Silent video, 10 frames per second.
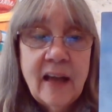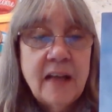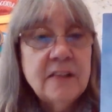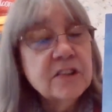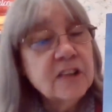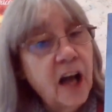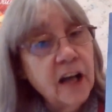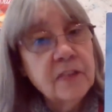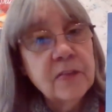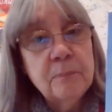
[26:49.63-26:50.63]
And
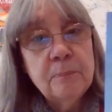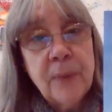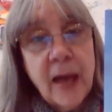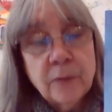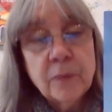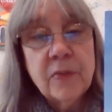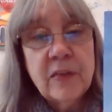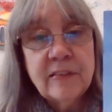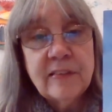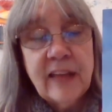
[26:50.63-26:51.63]
Jonathan begged with
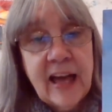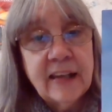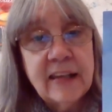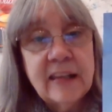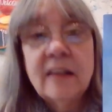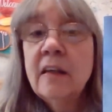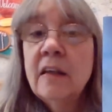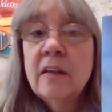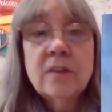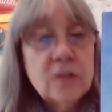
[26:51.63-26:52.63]
his daddy
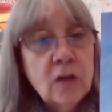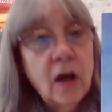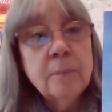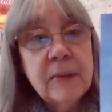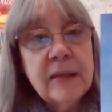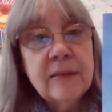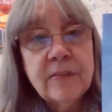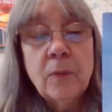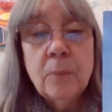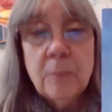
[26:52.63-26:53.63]
to not be
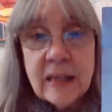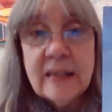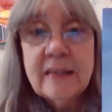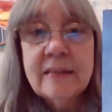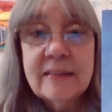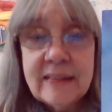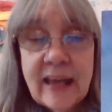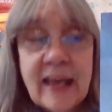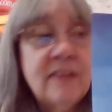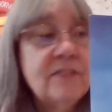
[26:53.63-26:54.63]
so mean to
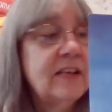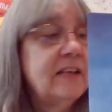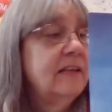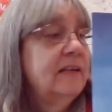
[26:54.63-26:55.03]
David.